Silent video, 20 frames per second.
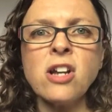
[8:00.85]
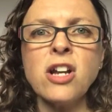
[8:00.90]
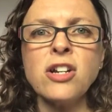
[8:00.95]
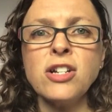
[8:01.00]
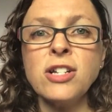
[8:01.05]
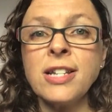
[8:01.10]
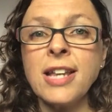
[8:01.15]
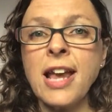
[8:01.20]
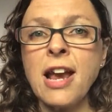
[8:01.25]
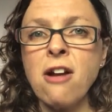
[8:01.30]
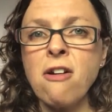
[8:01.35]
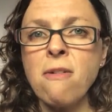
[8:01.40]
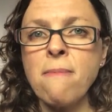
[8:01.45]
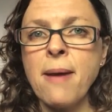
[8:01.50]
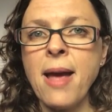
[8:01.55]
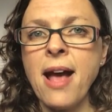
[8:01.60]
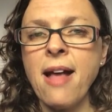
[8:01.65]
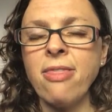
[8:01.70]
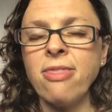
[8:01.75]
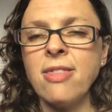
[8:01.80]
I just care
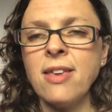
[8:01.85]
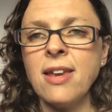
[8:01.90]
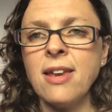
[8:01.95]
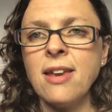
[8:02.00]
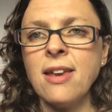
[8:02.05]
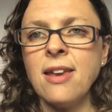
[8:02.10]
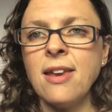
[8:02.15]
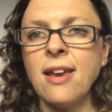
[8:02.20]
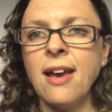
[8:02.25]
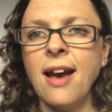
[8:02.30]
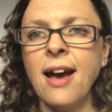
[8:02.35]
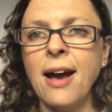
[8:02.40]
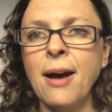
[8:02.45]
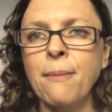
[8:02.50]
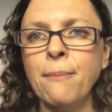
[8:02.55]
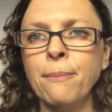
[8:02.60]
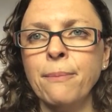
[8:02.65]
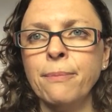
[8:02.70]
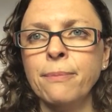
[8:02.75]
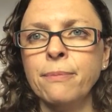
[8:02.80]
about the,
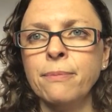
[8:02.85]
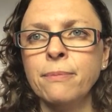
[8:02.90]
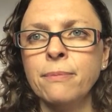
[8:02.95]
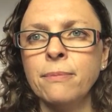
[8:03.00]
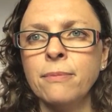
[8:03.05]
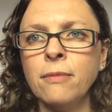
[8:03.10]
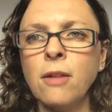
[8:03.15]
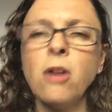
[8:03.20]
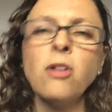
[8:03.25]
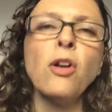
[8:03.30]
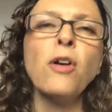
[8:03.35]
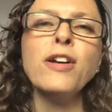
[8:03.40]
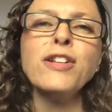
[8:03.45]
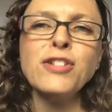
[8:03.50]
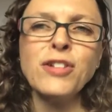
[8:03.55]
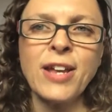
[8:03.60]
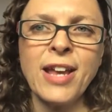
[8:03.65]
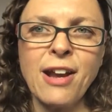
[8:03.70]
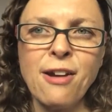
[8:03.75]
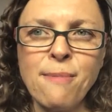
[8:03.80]
oh no, I
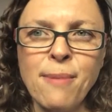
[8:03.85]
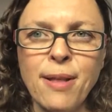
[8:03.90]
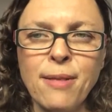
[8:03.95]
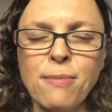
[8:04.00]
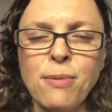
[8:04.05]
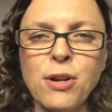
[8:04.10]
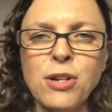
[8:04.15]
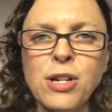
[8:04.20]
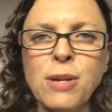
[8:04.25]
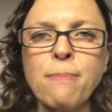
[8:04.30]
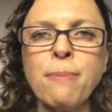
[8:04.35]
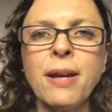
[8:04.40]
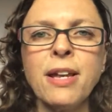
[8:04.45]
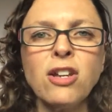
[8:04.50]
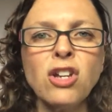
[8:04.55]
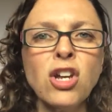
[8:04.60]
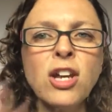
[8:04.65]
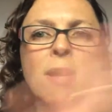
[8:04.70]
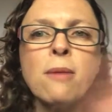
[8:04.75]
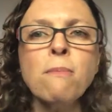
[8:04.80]
do care about the project. But
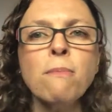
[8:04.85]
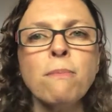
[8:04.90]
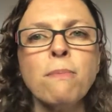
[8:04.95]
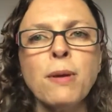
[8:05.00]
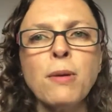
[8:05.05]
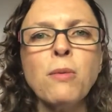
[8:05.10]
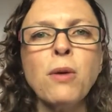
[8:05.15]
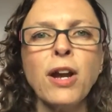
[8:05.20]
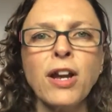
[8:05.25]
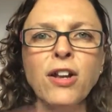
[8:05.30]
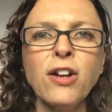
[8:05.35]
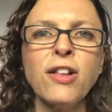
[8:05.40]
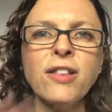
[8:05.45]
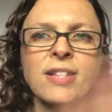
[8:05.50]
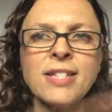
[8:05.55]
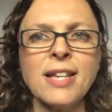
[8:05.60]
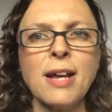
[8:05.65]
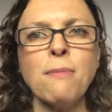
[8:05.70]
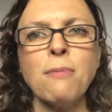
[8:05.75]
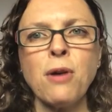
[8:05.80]
you can be working on the
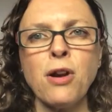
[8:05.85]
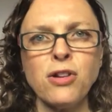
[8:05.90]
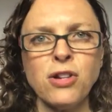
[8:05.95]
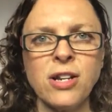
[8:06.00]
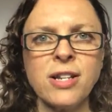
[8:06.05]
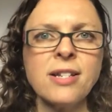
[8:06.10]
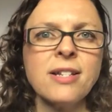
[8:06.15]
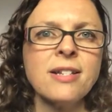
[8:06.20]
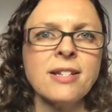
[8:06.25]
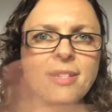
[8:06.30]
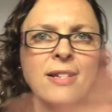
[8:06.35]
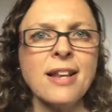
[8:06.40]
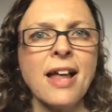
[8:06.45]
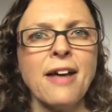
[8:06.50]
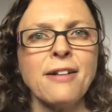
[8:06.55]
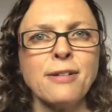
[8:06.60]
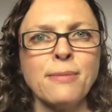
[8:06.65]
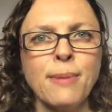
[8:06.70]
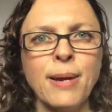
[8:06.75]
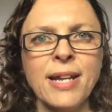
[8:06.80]
same project. It doesn't
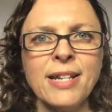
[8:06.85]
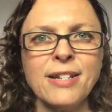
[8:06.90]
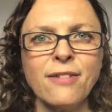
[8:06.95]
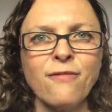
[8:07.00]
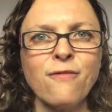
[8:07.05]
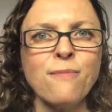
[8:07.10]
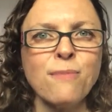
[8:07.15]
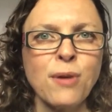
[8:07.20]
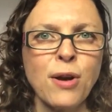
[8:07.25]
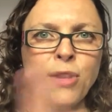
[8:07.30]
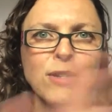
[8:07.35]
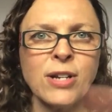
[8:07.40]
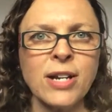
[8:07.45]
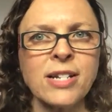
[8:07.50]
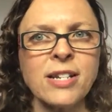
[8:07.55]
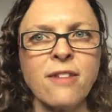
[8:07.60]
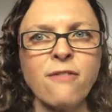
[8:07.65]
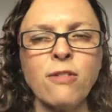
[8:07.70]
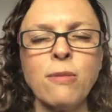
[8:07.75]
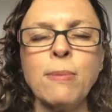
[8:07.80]
have to be a different
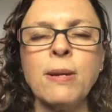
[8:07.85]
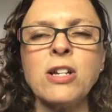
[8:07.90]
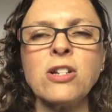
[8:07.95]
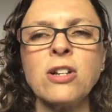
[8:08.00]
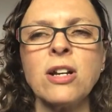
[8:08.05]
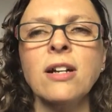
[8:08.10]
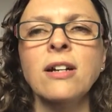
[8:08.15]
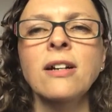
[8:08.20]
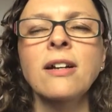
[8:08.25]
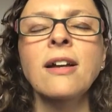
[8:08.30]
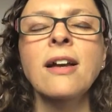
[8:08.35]
project every picture.